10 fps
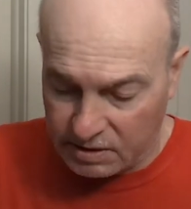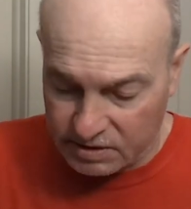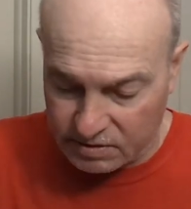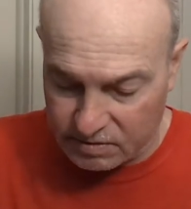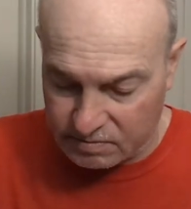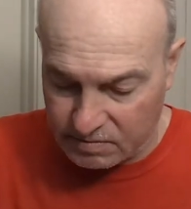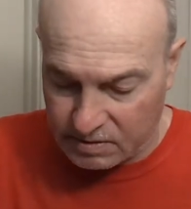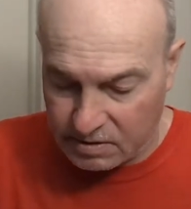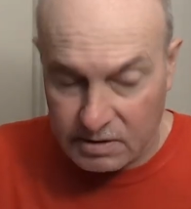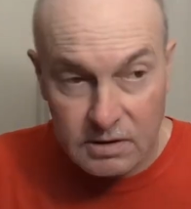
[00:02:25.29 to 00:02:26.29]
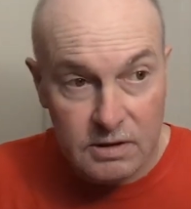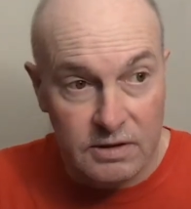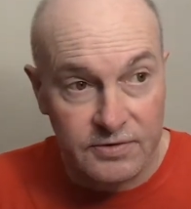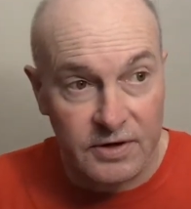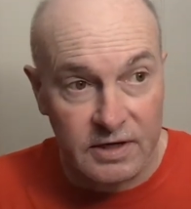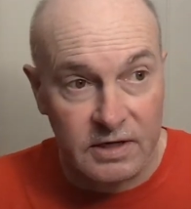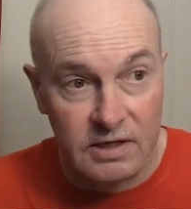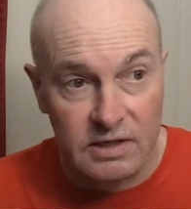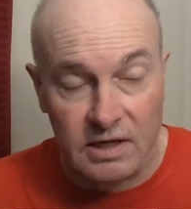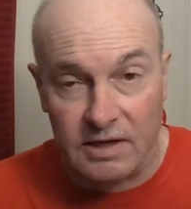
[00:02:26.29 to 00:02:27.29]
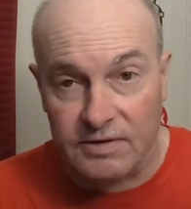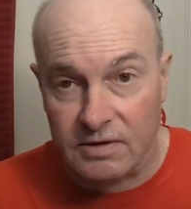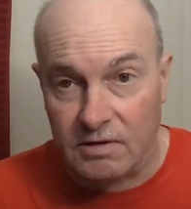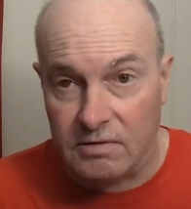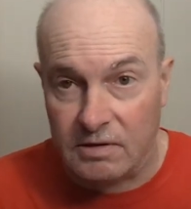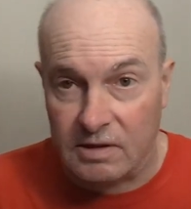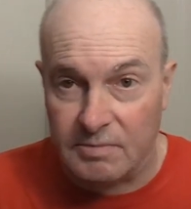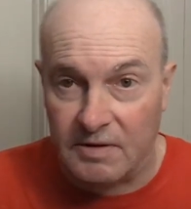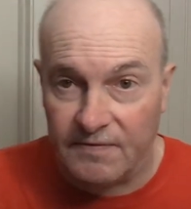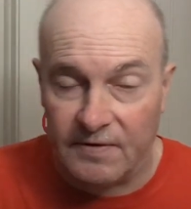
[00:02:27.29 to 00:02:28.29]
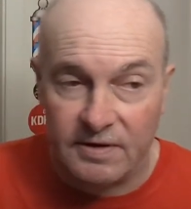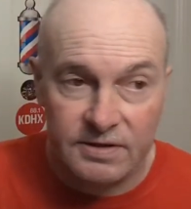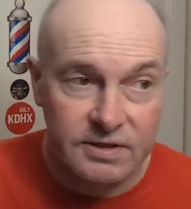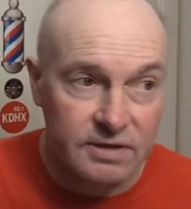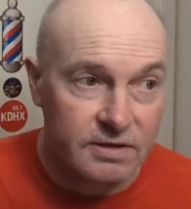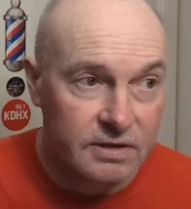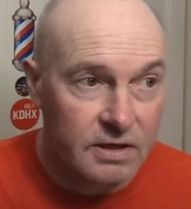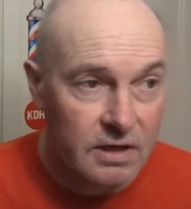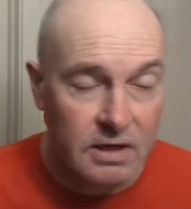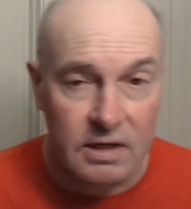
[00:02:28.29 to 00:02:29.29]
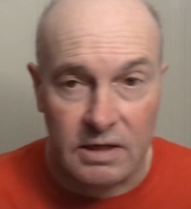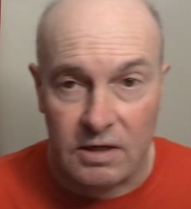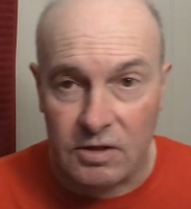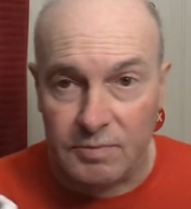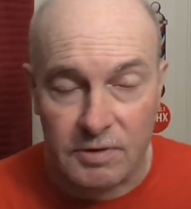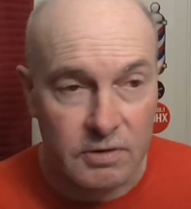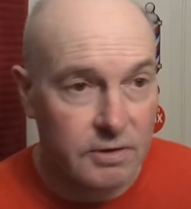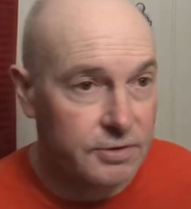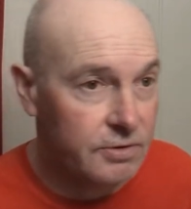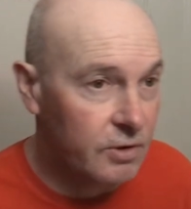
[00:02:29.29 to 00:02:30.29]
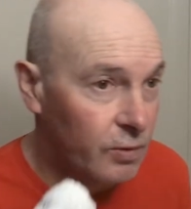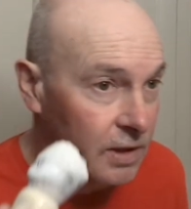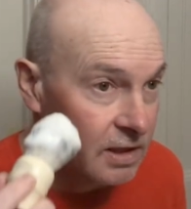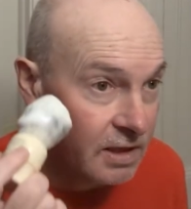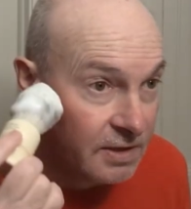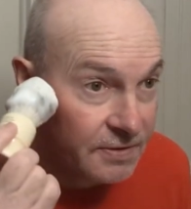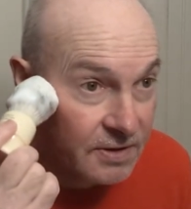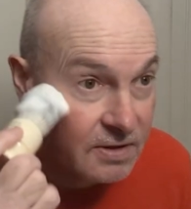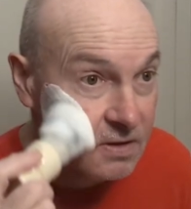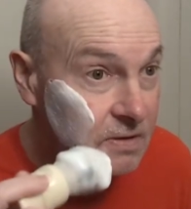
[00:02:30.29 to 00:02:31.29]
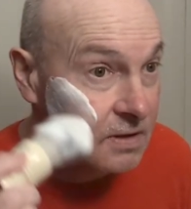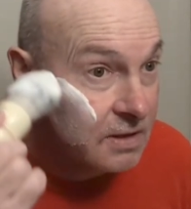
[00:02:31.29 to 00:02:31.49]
So I'm going to try to get a lather going on my face here, and I hope you're all doing well out there.